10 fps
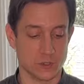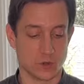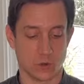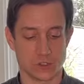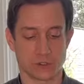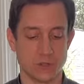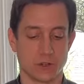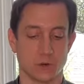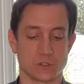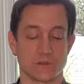course, 3
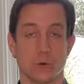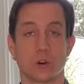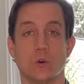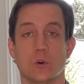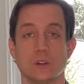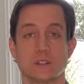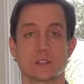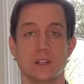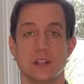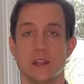course, 4 course,
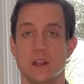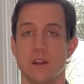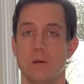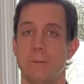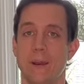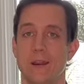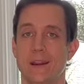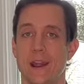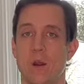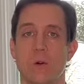about an
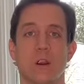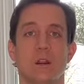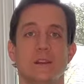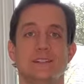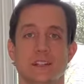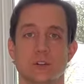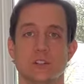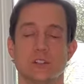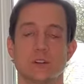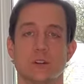hour. Dinner is
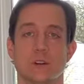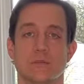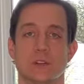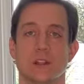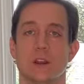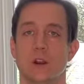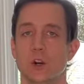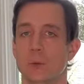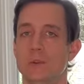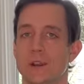served.
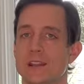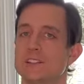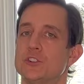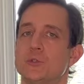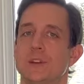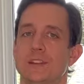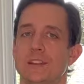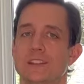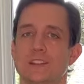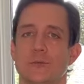Hope you guys enjoyed
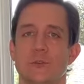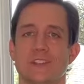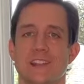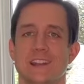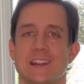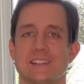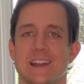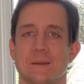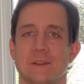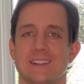this. We'll see you next time.